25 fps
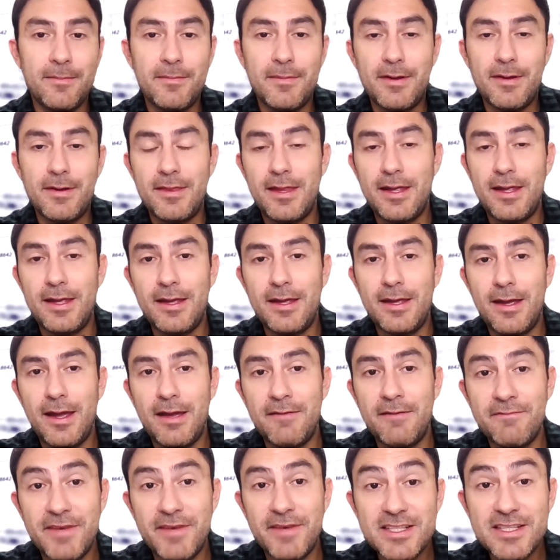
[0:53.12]
the
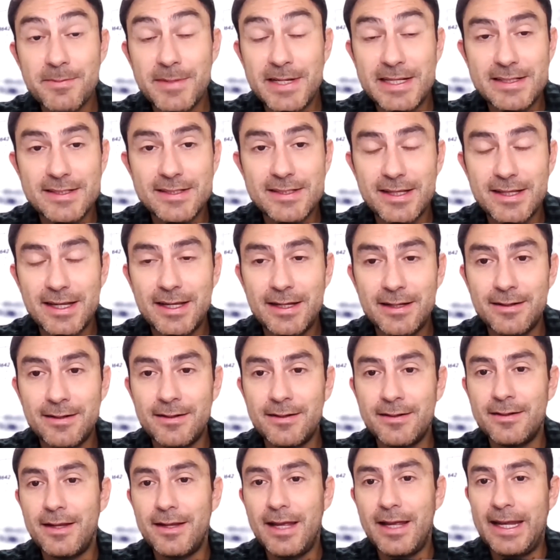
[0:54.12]
investments
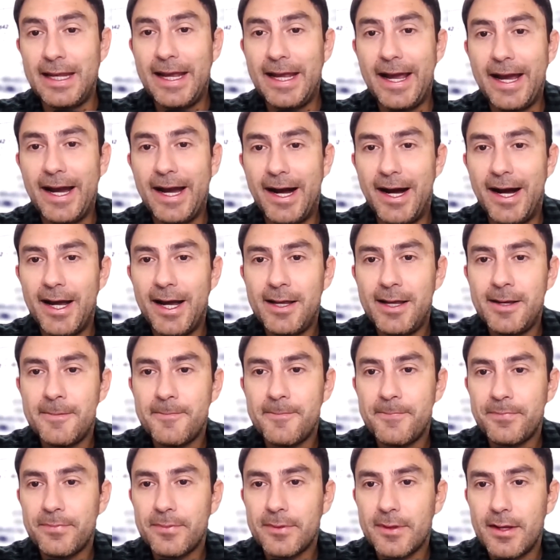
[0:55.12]
in AI.
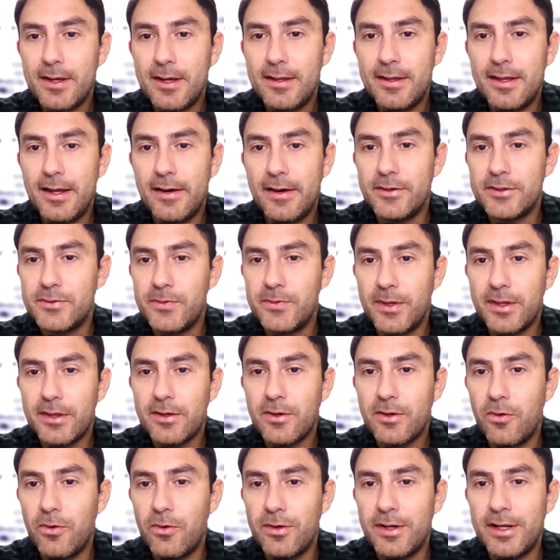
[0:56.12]
And that was with
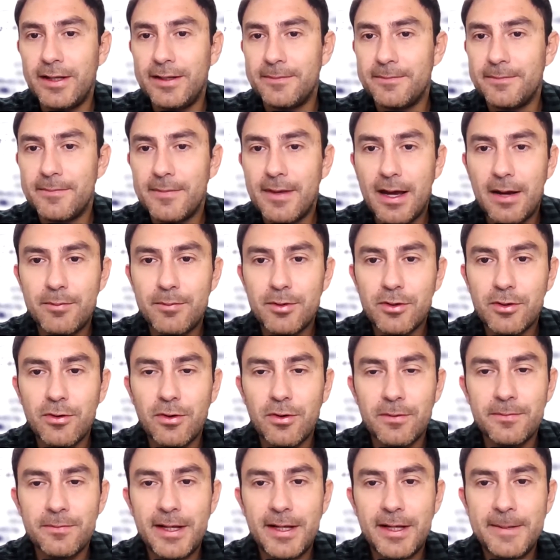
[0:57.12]
Courtney
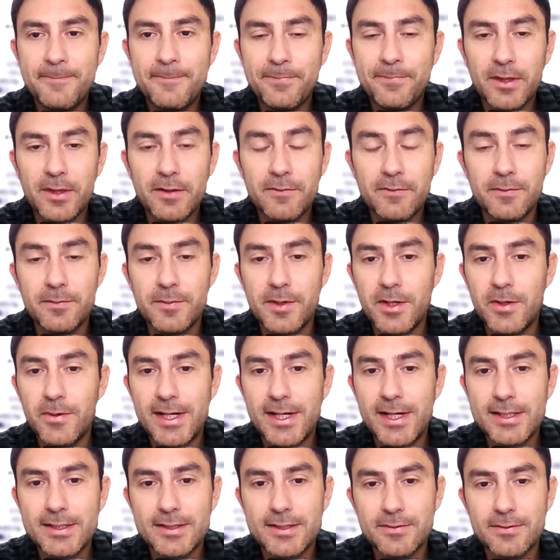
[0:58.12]
Abercrombie from the
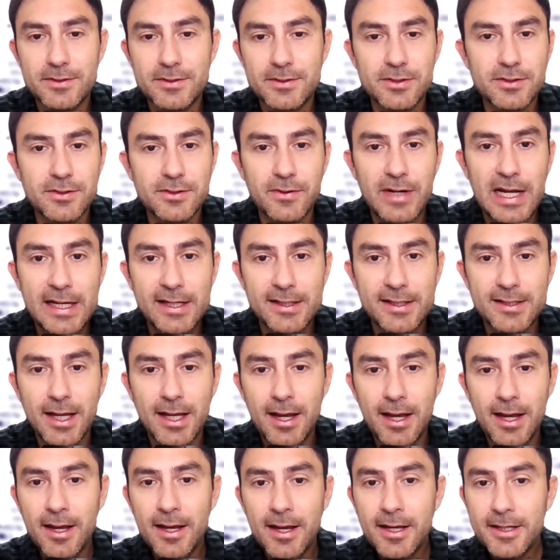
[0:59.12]
US, which is great.
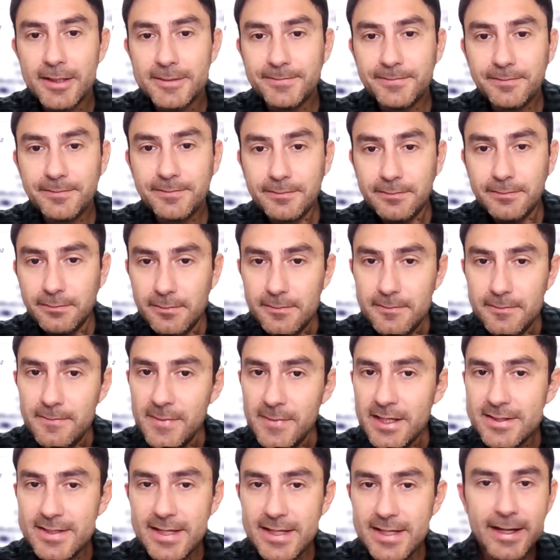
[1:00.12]

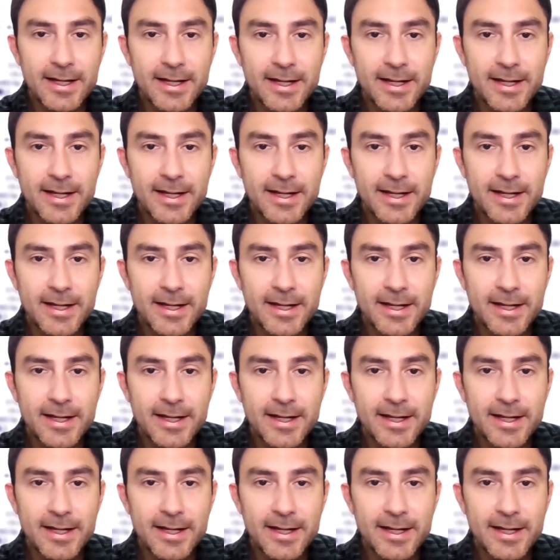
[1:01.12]
Second